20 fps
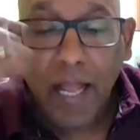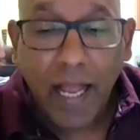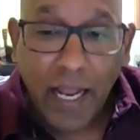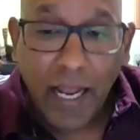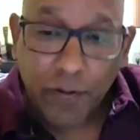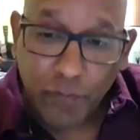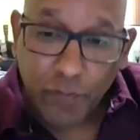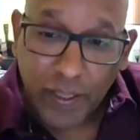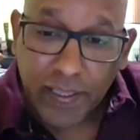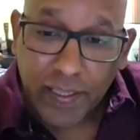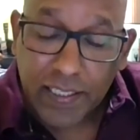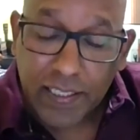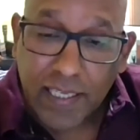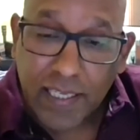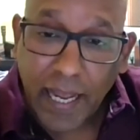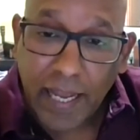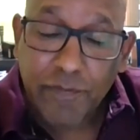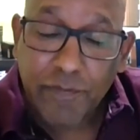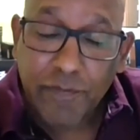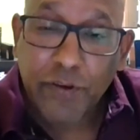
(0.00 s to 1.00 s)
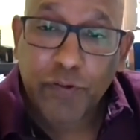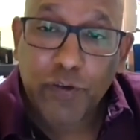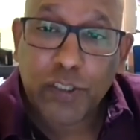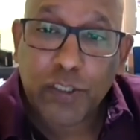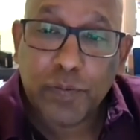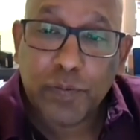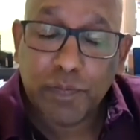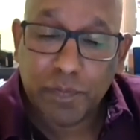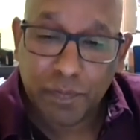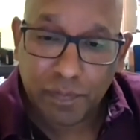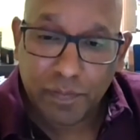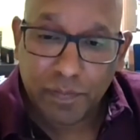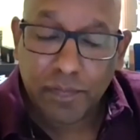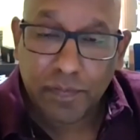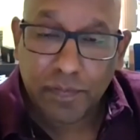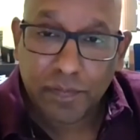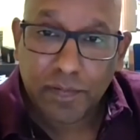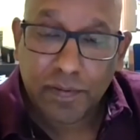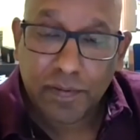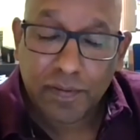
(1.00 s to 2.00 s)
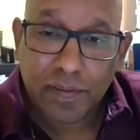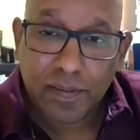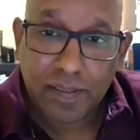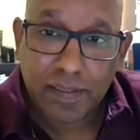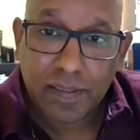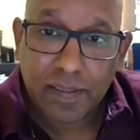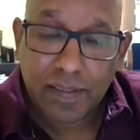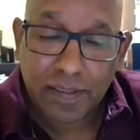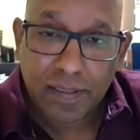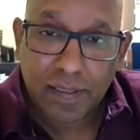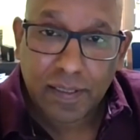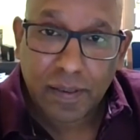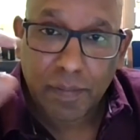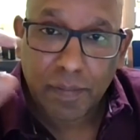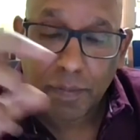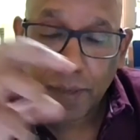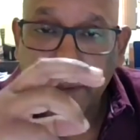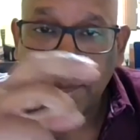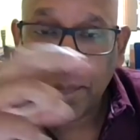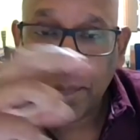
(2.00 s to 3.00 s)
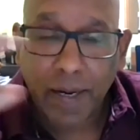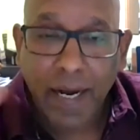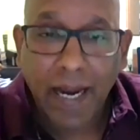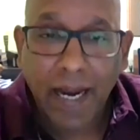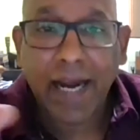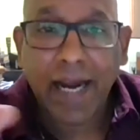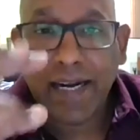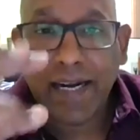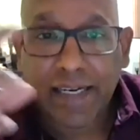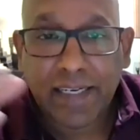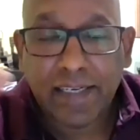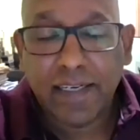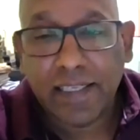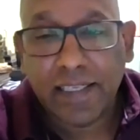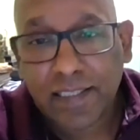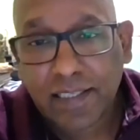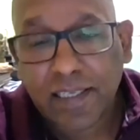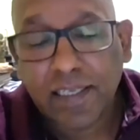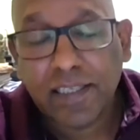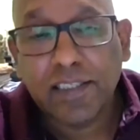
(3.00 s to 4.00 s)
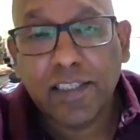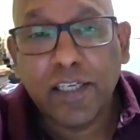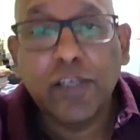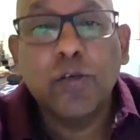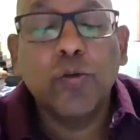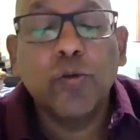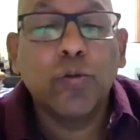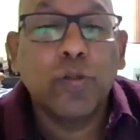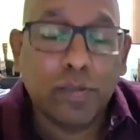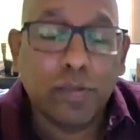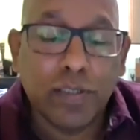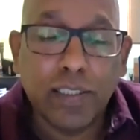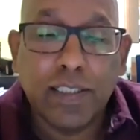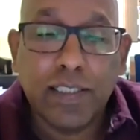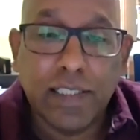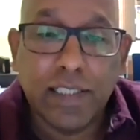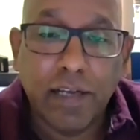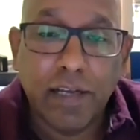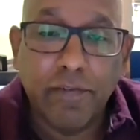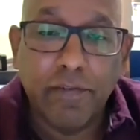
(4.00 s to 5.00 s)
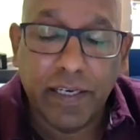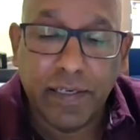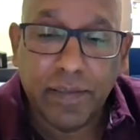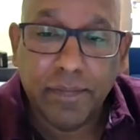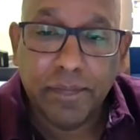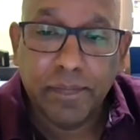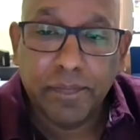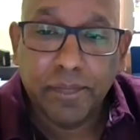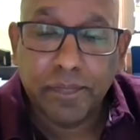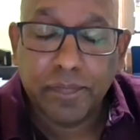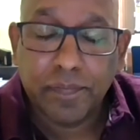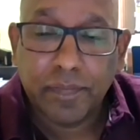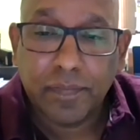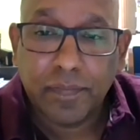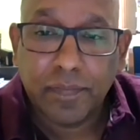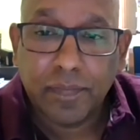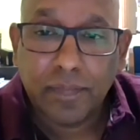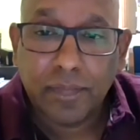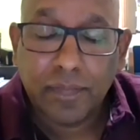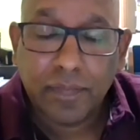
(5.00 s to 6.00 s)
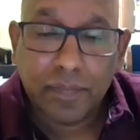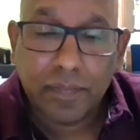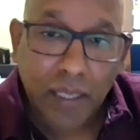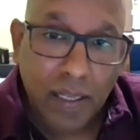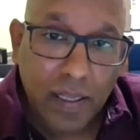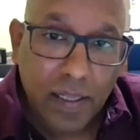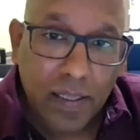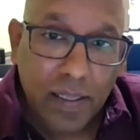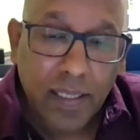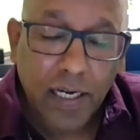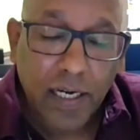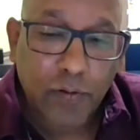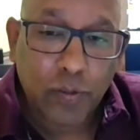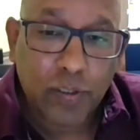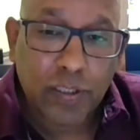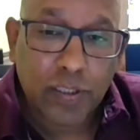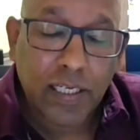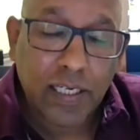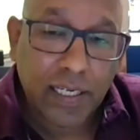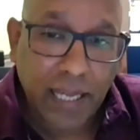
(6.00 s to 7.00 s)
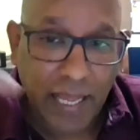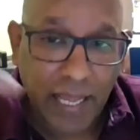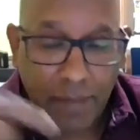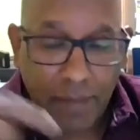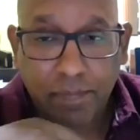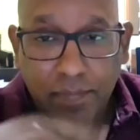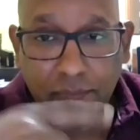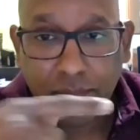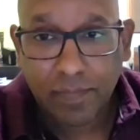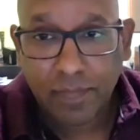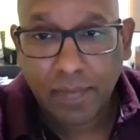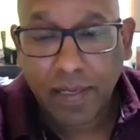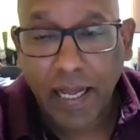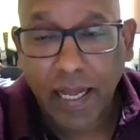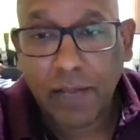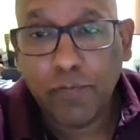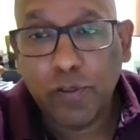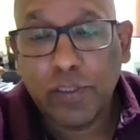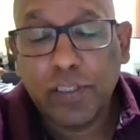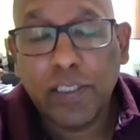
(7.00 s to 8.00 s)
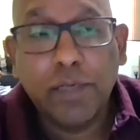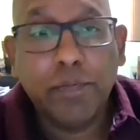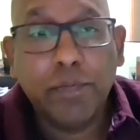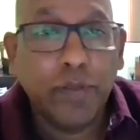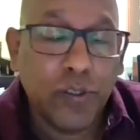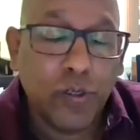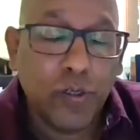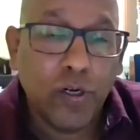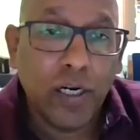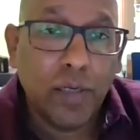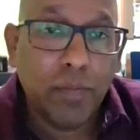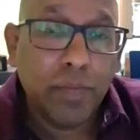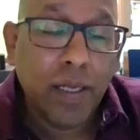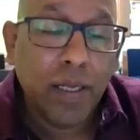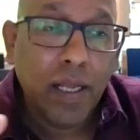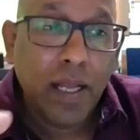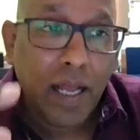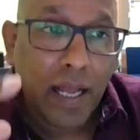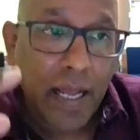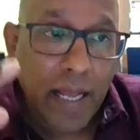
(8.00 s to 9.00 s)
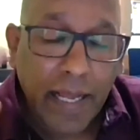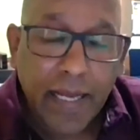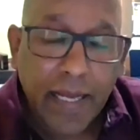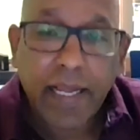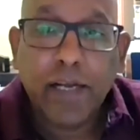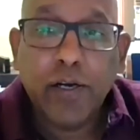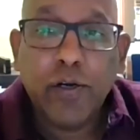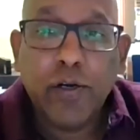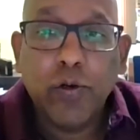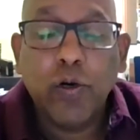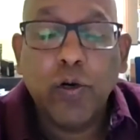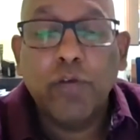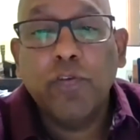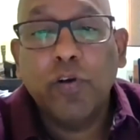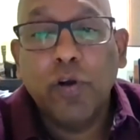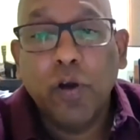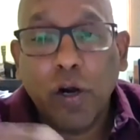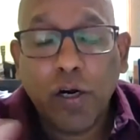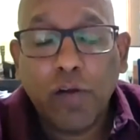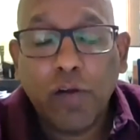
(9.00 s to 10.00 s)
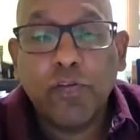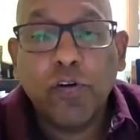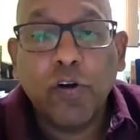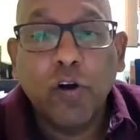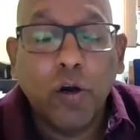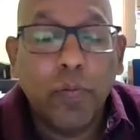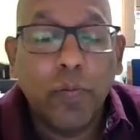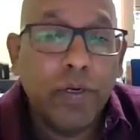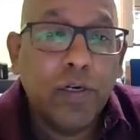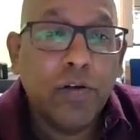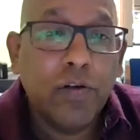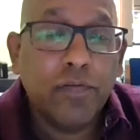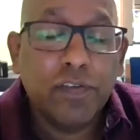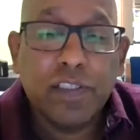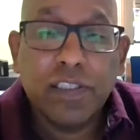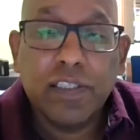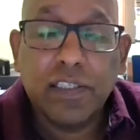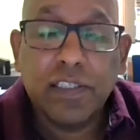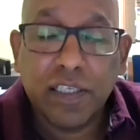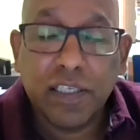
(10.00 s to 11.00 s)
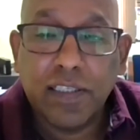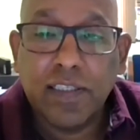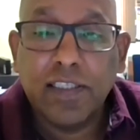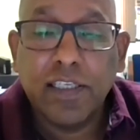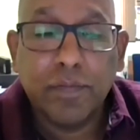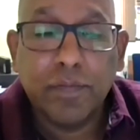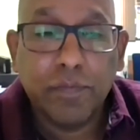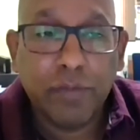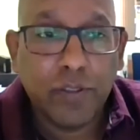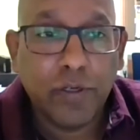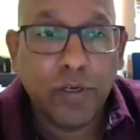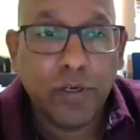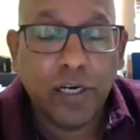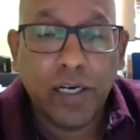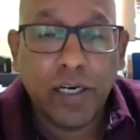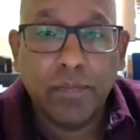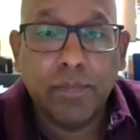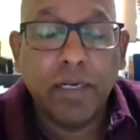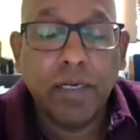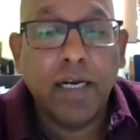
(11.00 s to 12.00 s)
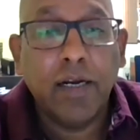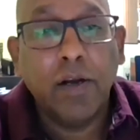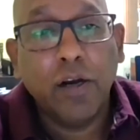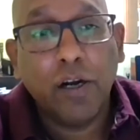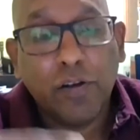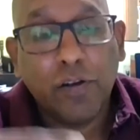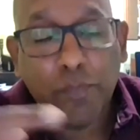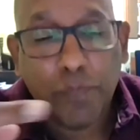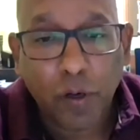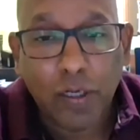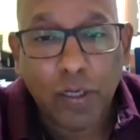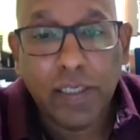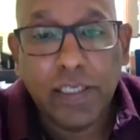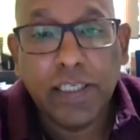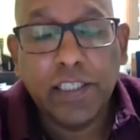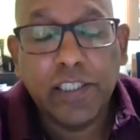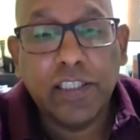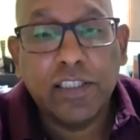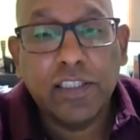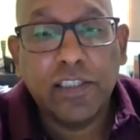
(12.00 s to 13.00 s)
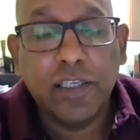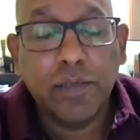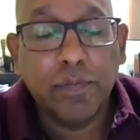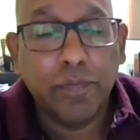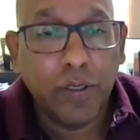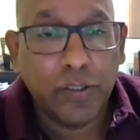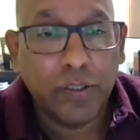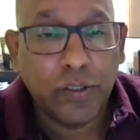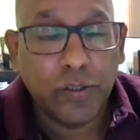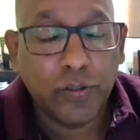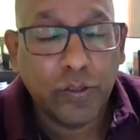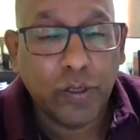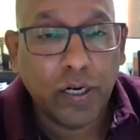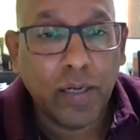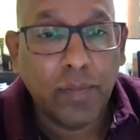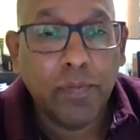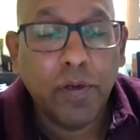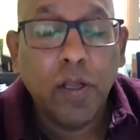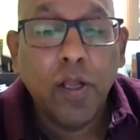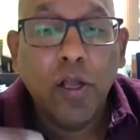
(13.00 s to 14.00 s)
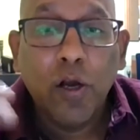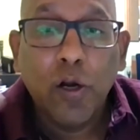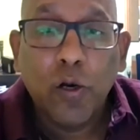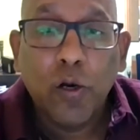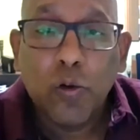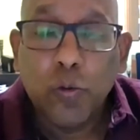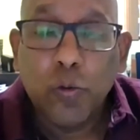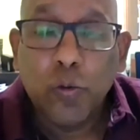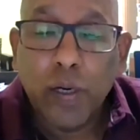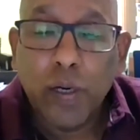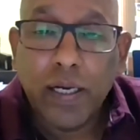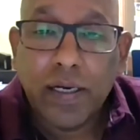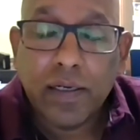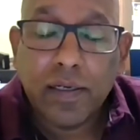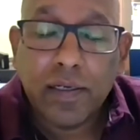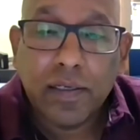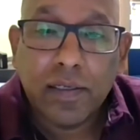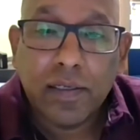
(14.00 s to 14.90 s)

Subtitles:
And when this highway was being planned and discussed in 2007, that was the time I was in Mizoram, and I know of a lot of government officials in Mizoram and a lot of politicians in Mizoram who were